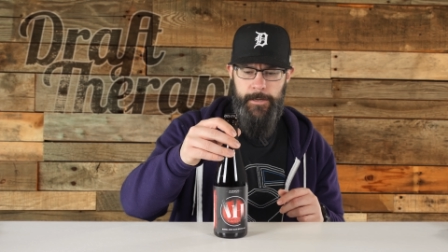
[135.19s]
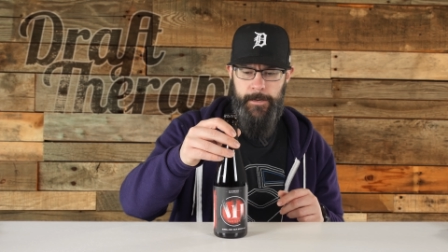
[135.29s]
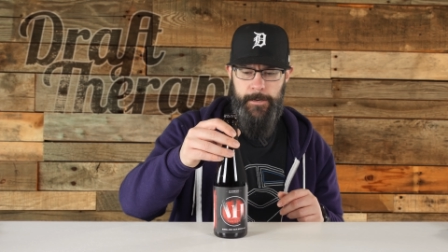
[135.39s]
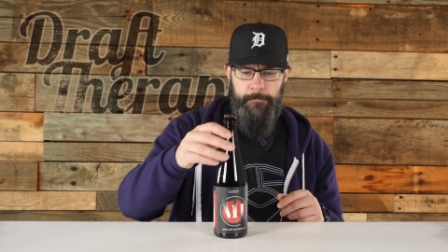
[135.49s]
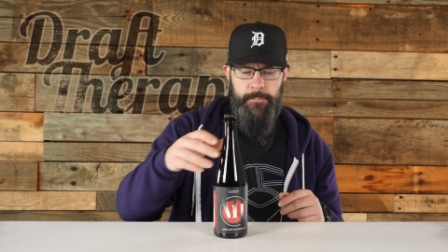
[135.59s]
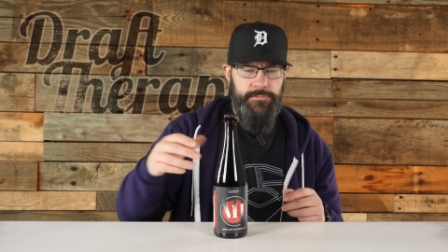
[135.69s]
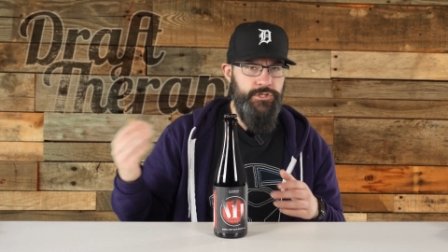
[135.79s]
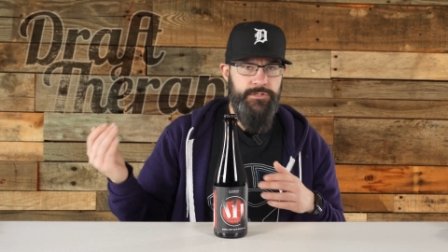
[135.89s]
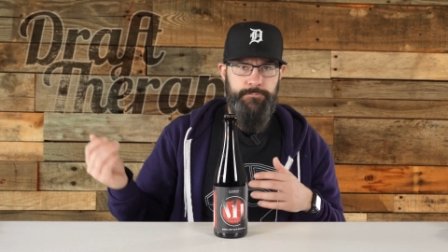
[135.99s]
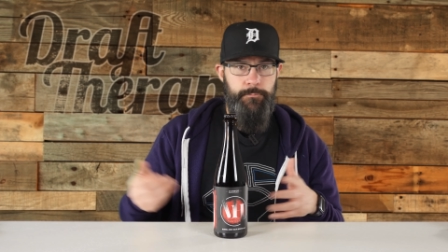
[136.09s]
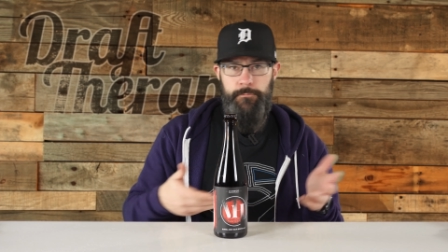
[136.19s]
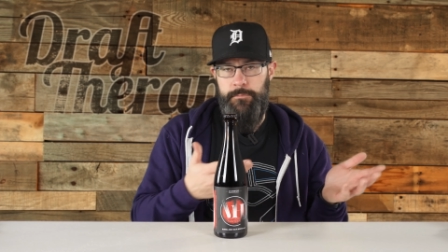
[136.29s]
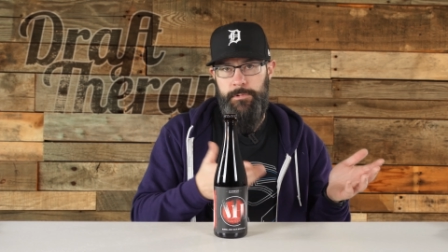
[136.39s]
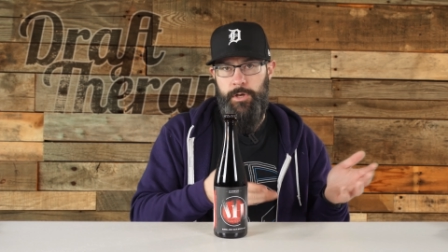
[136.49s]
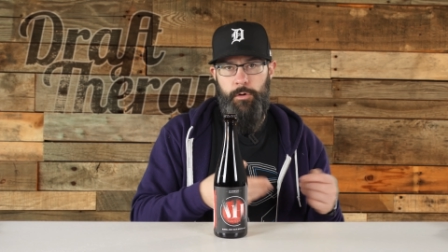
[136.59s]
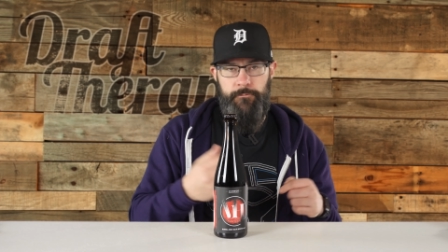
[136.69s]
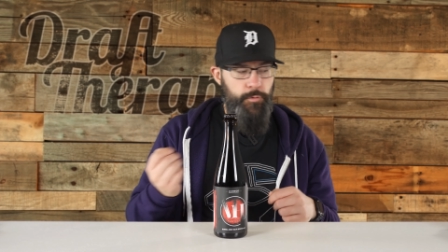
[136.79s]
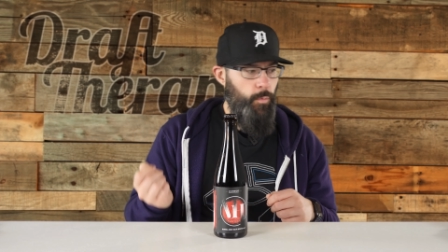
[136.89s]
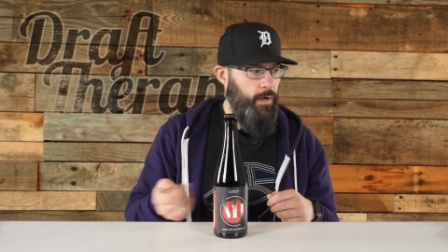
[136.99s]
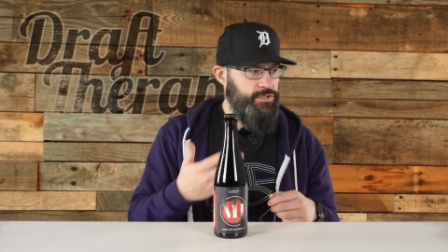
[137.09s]
Um, just, you know, if
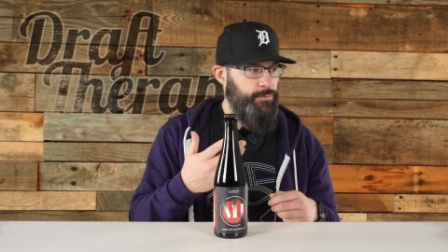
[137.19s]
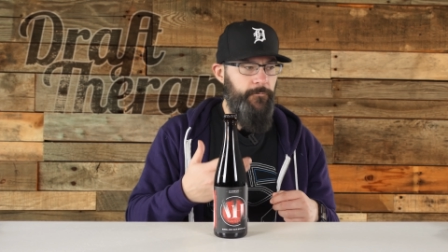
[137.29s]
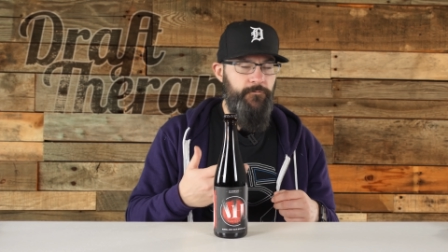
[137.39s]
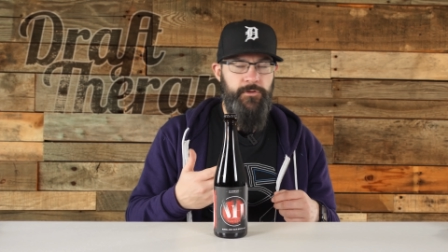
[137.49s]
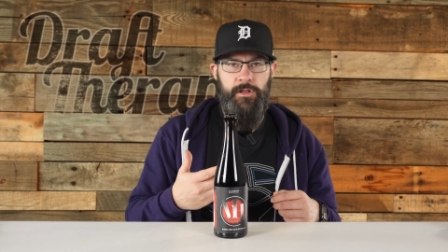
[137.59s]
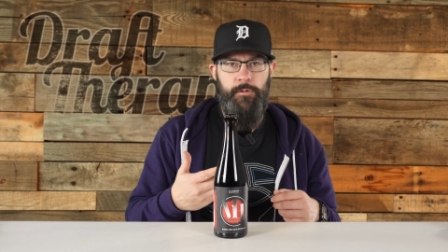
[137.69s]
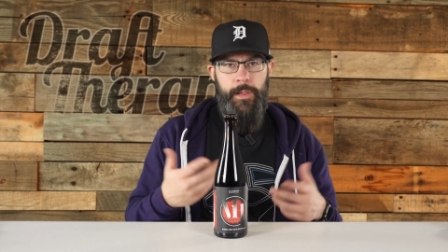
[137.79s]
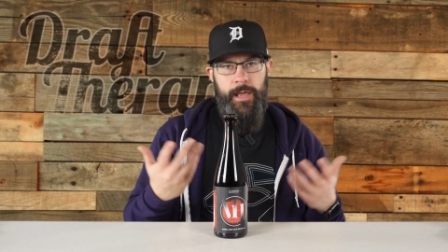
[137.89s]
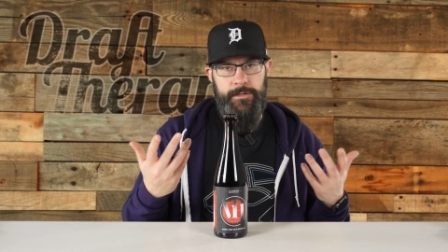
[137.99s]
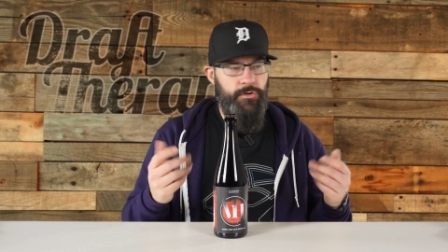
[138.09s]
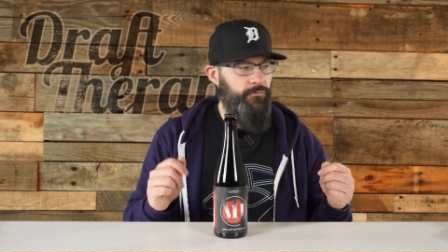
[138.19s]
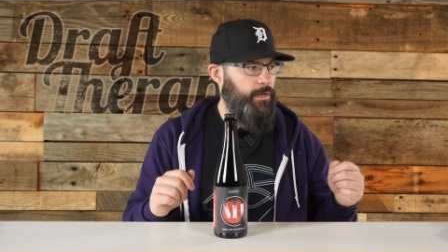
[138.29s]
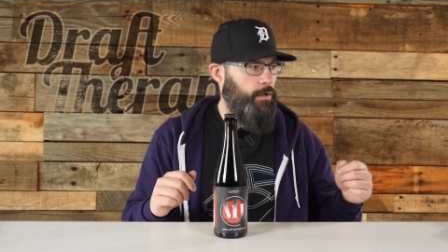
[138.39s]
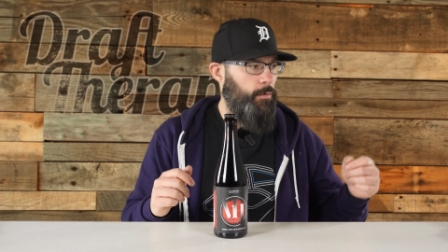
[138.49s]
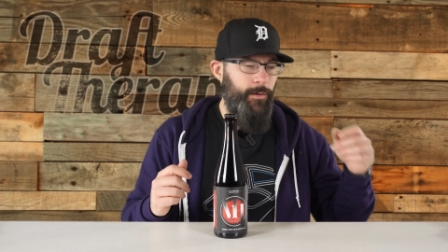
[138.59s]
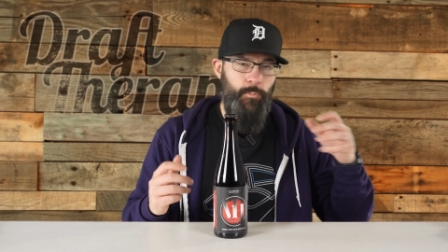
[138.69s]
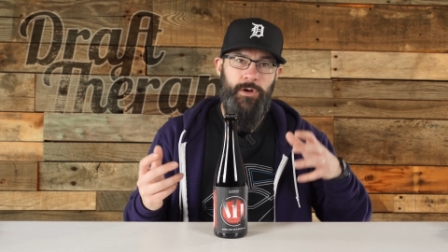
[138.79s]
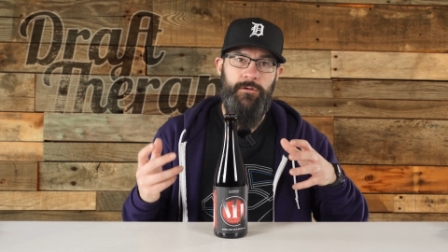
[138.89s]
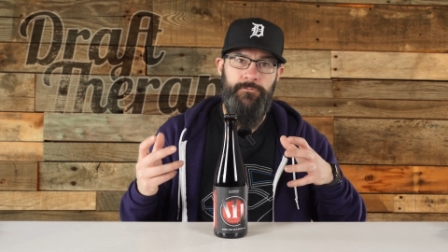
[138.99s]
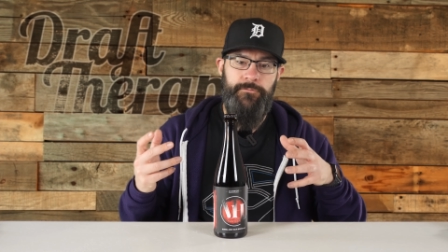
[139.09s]
you watched the Vanilla Black Note video, it
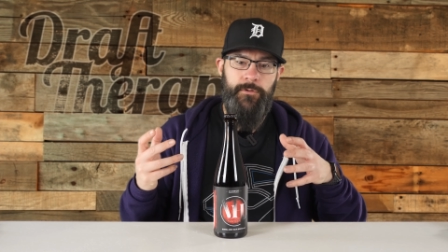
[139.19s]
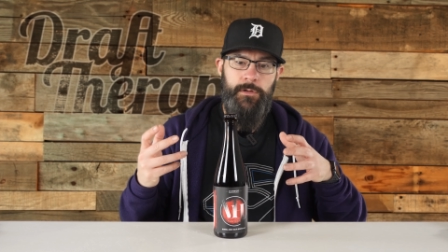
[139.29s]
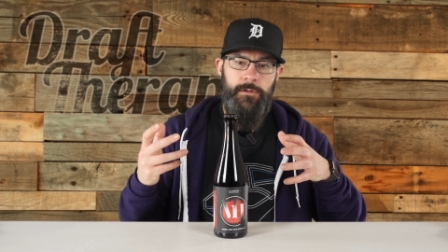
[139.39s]
would have,